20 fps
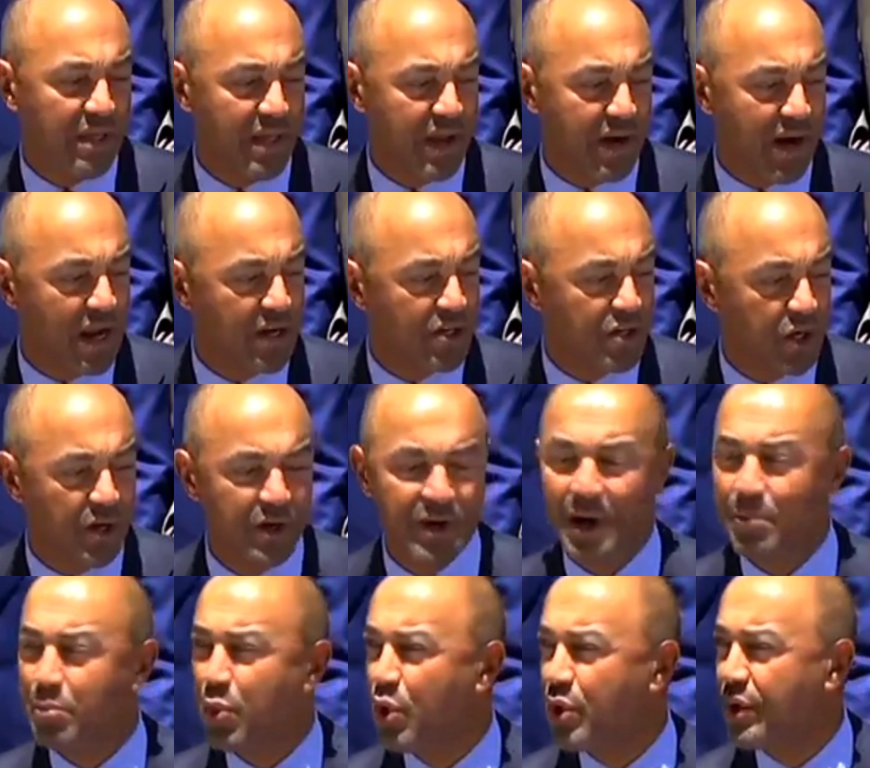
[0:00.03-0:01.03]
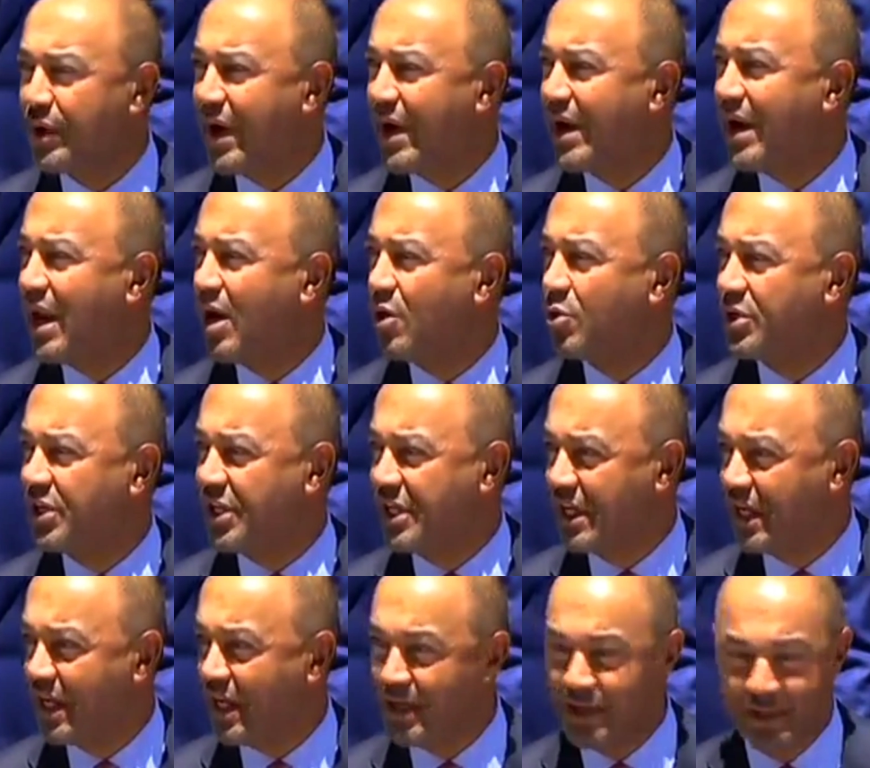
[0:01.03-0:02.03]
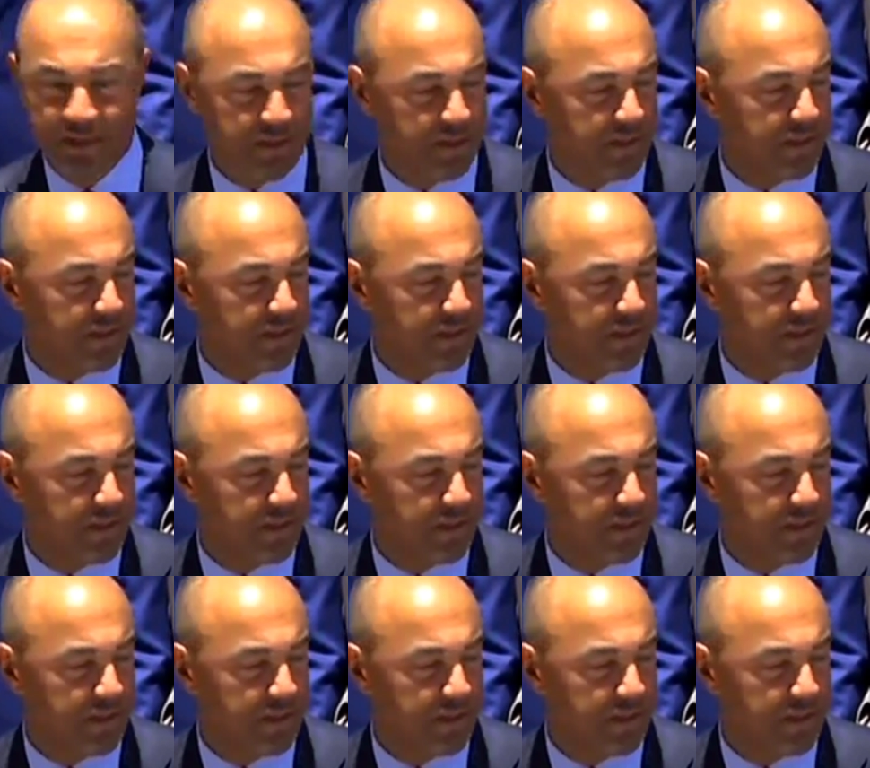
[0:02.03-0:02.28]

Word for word: The Right Honorable Raila Odinga.